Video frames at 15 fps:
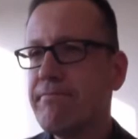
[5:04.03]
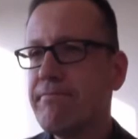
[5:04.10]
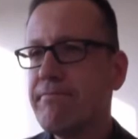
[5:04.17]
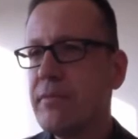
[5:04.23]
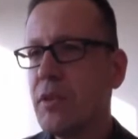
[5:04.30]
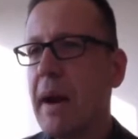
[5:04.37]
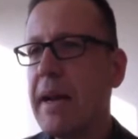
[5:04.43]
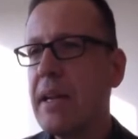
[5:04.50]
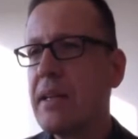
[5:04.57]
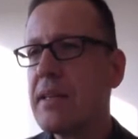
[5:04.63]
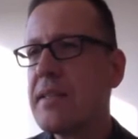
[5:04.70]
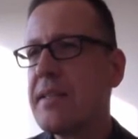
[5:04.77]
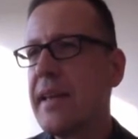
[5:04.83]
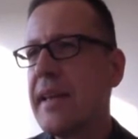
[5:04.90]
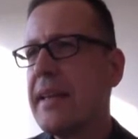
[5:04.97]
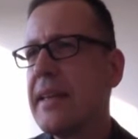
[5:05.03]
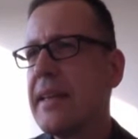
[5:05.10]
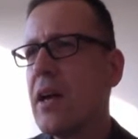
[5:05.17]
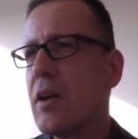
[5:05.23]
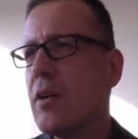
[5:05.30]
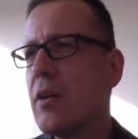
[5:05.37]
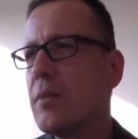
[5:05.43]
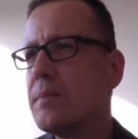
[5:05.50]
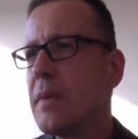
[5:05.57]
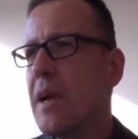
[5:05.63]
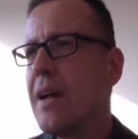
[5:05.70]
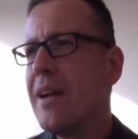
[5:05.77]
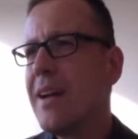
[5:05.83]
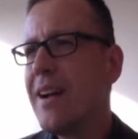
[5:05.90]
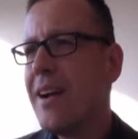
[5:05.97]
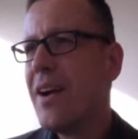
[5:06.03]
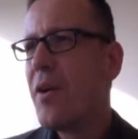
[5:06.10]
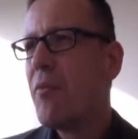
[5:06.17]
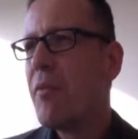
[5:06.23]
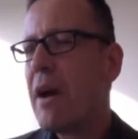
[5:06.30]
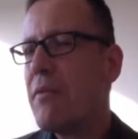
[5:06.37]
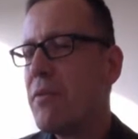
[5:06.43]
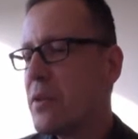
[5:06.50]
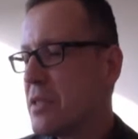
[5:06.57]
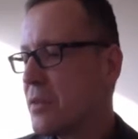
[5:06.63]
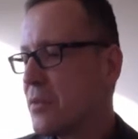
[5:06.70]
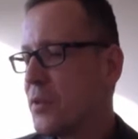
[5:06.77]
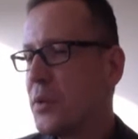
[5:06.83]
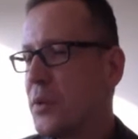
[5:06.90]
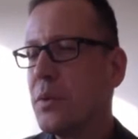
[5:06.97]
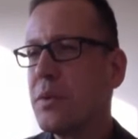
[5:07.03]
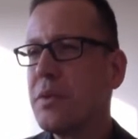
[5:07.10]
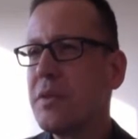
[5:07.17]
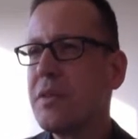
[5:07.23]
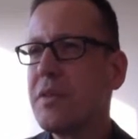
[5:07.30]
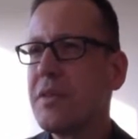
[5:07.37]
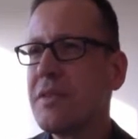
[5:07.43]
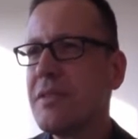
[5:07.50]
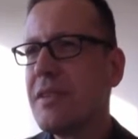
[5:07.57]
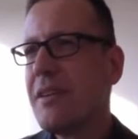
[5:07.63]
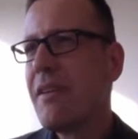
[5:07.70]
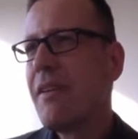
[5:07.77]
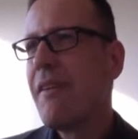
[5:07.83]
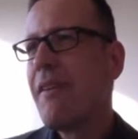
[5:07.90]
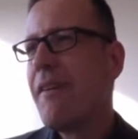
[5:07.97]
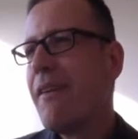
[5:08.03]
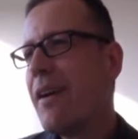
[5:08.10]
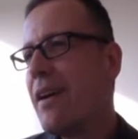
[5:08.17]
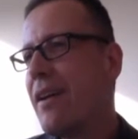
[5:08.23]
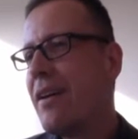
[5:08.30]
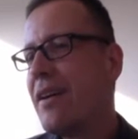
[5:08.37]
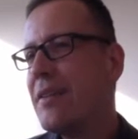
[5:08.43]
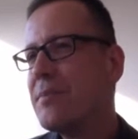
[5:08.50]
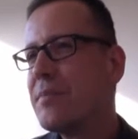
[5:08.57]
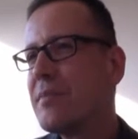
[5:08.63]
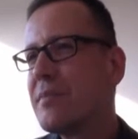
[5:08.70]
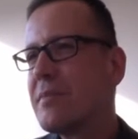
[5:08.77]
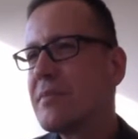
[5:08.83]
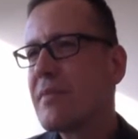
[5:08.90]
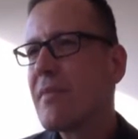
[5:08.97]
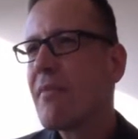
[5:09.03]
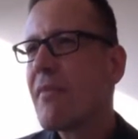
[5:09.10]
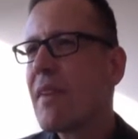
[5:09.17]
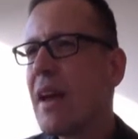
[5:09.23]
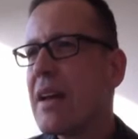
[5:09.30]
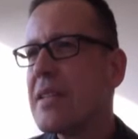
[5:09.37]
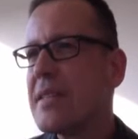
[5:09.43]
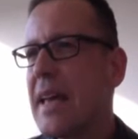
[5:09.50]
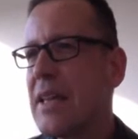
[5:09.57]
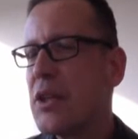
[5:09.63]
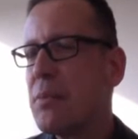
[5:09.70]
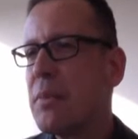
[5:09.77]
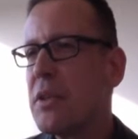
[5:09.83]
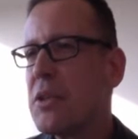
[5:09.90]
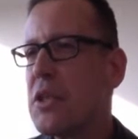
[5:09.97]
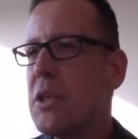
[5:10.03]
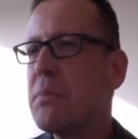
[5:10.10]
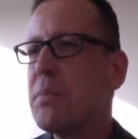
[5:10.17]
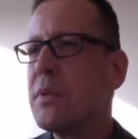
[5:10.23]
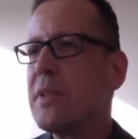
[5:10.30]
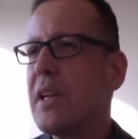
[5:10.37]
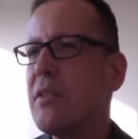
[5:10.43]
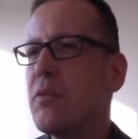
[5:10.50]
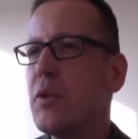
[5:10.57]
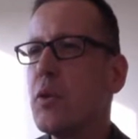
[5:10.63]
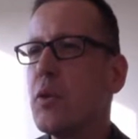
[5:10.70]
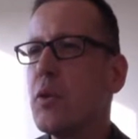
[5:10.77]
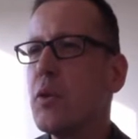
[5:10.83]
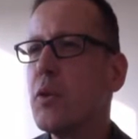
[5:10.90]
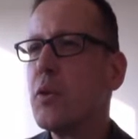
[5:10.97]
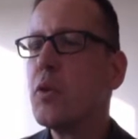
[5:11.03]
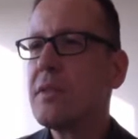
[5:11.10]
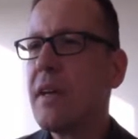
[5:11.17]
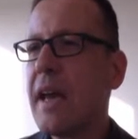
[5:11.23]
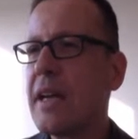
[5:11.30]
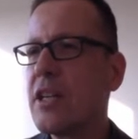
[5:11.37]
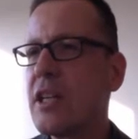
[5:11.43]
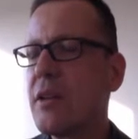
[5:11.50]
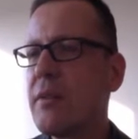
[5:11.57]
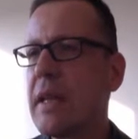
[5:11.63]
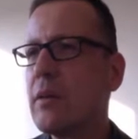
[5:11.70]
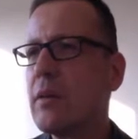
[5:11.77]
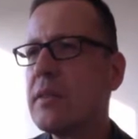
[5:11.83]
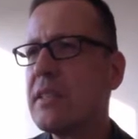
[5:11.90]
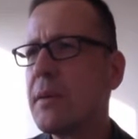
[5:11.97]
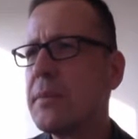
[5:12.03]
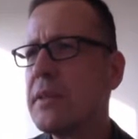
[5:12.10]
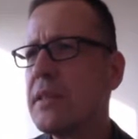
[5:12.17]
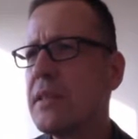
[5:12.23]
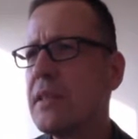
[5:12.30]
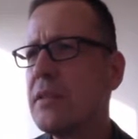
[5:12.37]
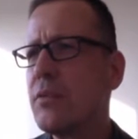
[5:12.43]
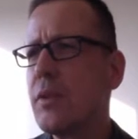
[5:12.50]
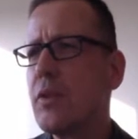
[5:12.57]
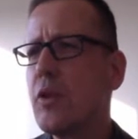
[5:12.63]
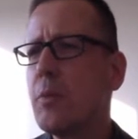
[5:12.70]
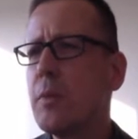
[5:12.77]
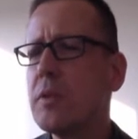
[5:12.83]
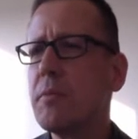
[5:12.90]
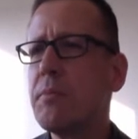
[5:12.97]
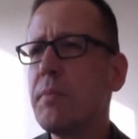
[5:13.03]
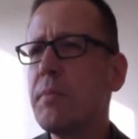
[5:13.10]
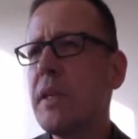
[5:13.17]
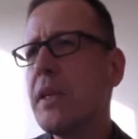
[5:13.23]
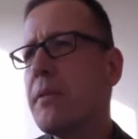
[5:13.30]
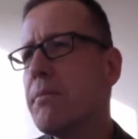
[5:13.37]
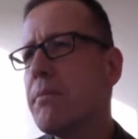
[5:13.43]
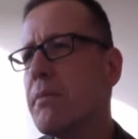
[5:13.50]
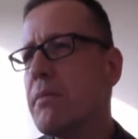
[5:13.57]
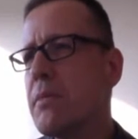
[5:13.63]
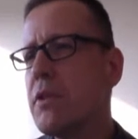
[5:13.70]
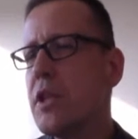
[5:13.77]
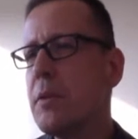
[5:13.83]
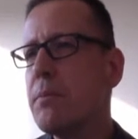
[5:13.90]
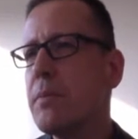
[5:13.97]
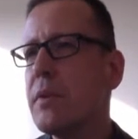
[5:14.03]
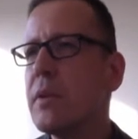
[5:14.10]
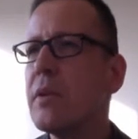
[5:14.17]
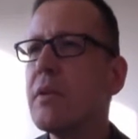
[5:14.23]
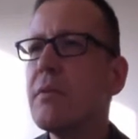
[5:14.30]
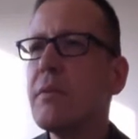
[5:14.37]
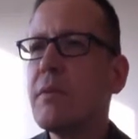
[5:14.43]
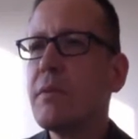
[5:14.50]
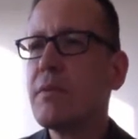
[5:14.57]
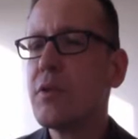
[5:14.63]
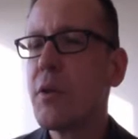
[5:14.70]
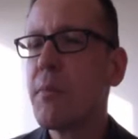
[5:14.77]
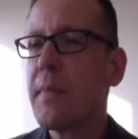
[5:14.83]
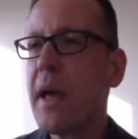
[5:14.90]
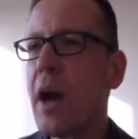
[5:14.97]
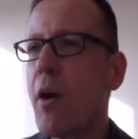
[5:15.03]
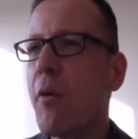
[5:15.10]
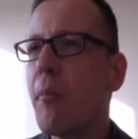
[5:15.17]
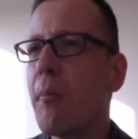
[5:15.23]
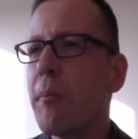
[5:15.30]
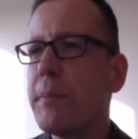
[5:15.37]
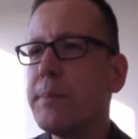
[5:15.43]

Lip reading: you might understand now why fossil fuels are said to be cheaper than renewables. Actually, without subsidies, renewables would be cheaper from now.